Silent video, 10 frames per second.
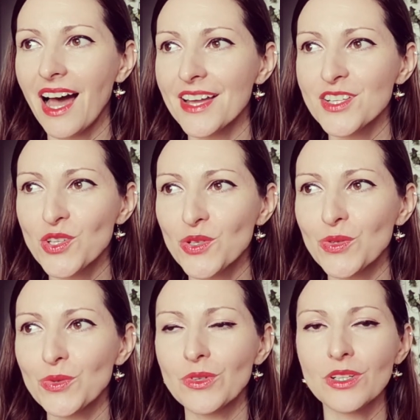I
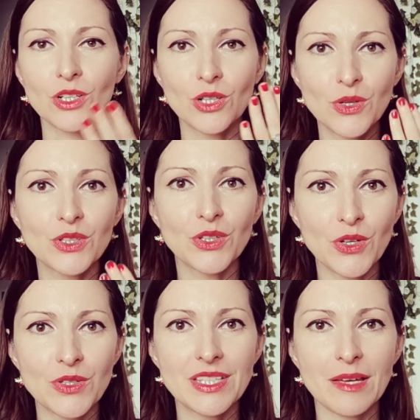too look
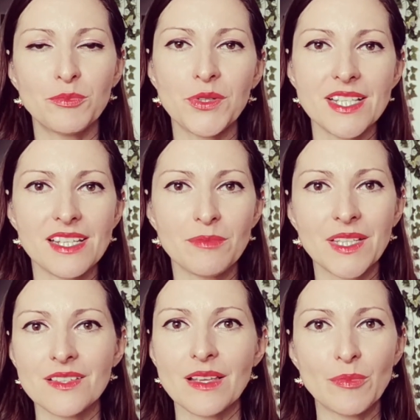good and pretty
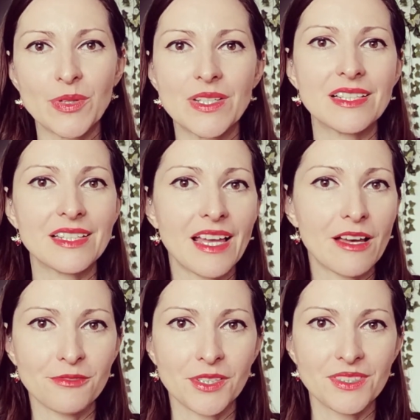because I put in the
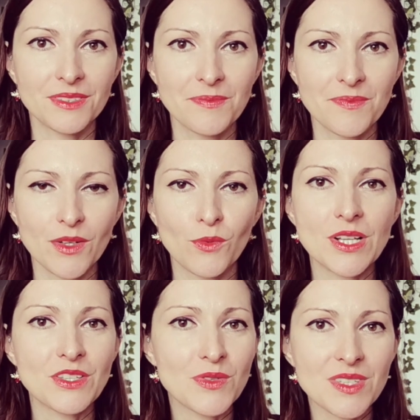effort.
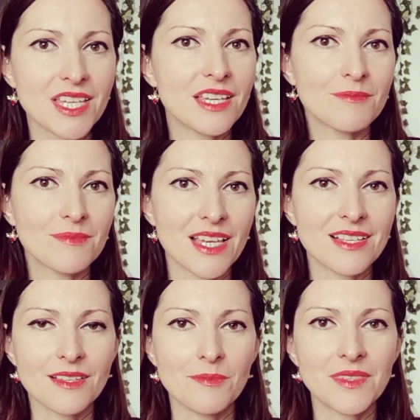What you see
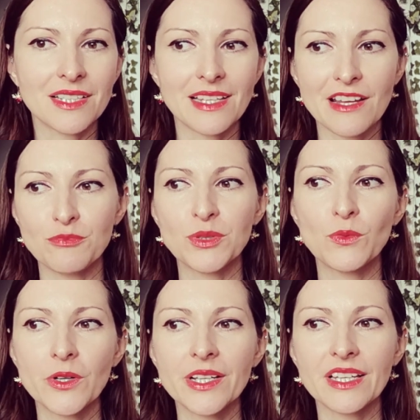is something that I've
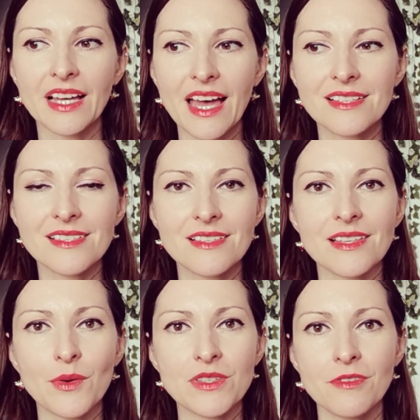been working at
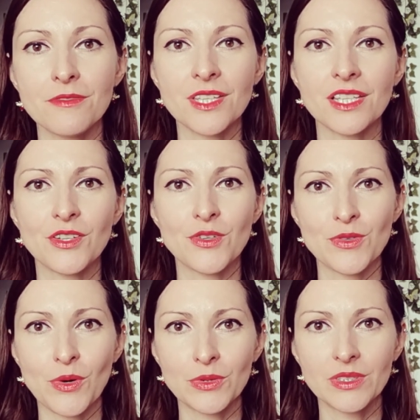since I was 15
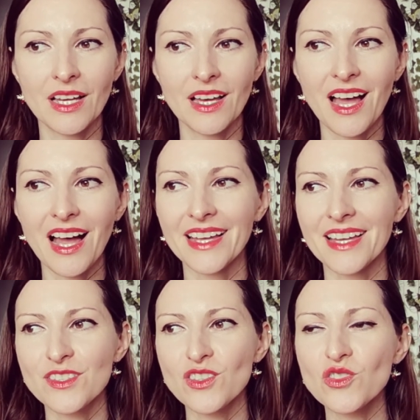years old. I
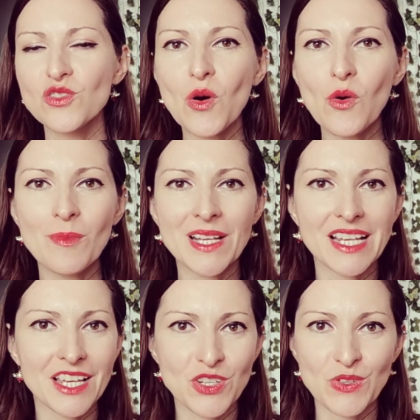had so
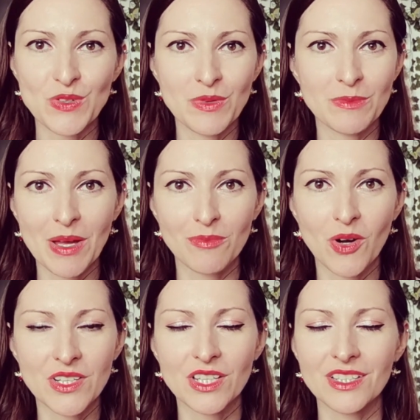many issues with my
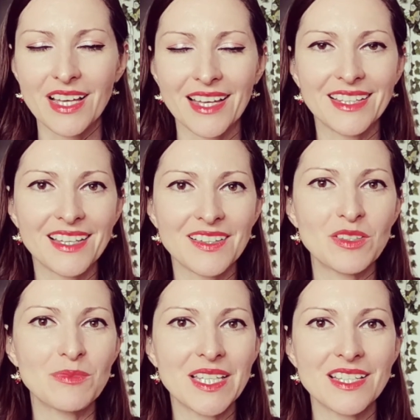body. I
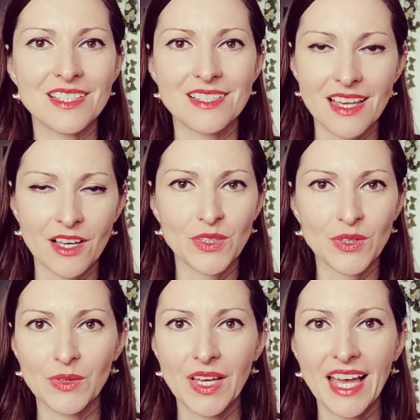cannot begin to tell
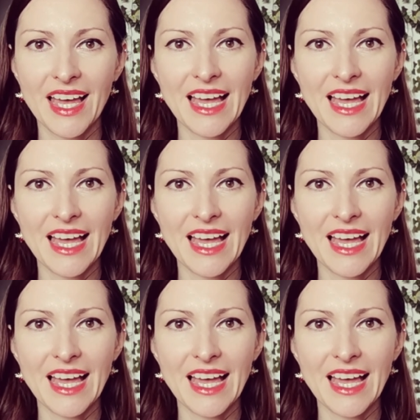you.